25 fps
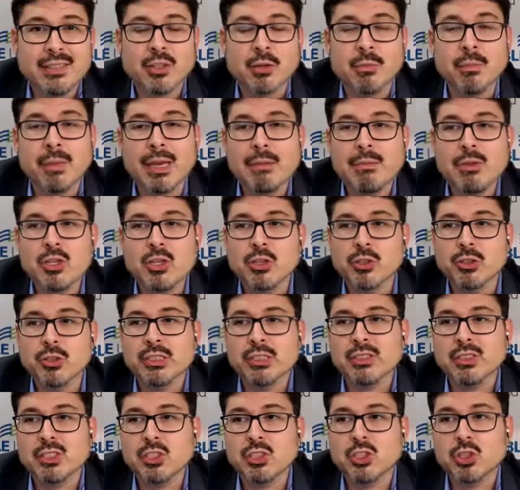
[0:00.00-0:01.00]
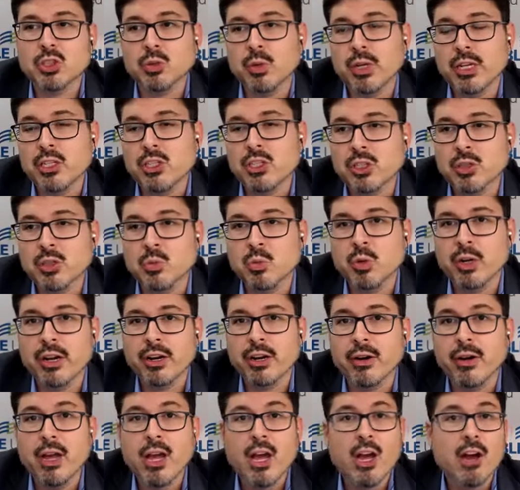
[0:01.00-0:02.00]
So maybe you're in a ah. situation
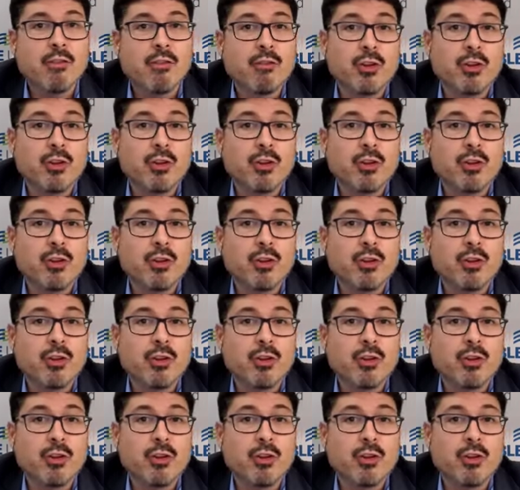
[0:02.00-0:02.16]
where,